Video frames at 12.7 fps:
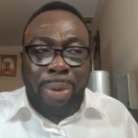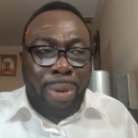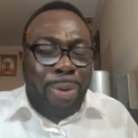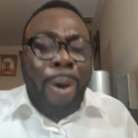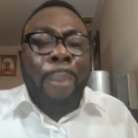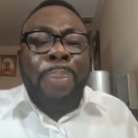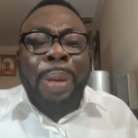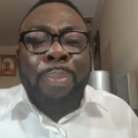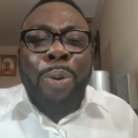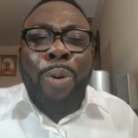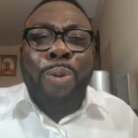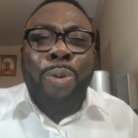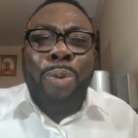not
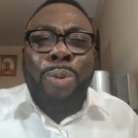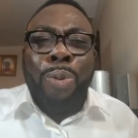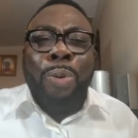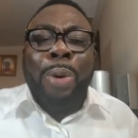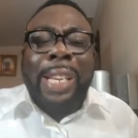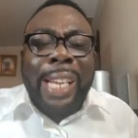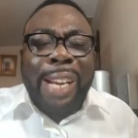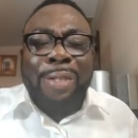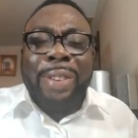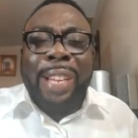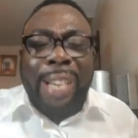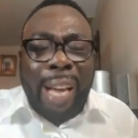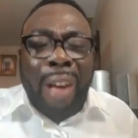people who tell you
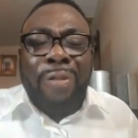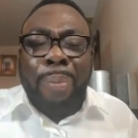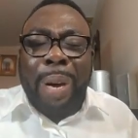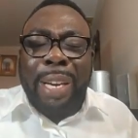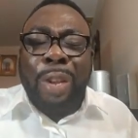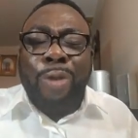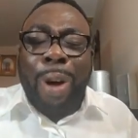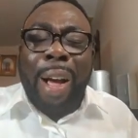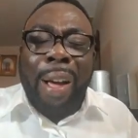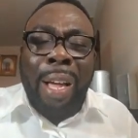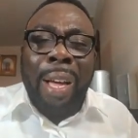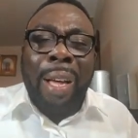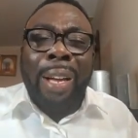they love you, but they don't
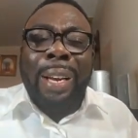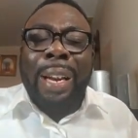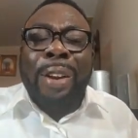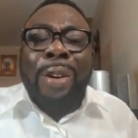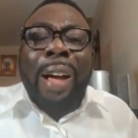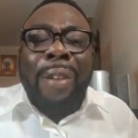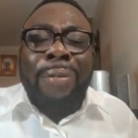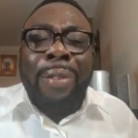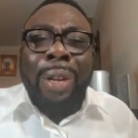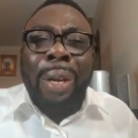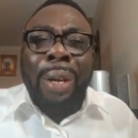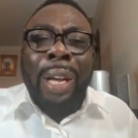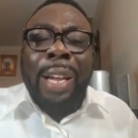have, uh, they don't have
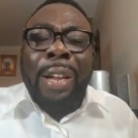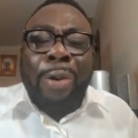any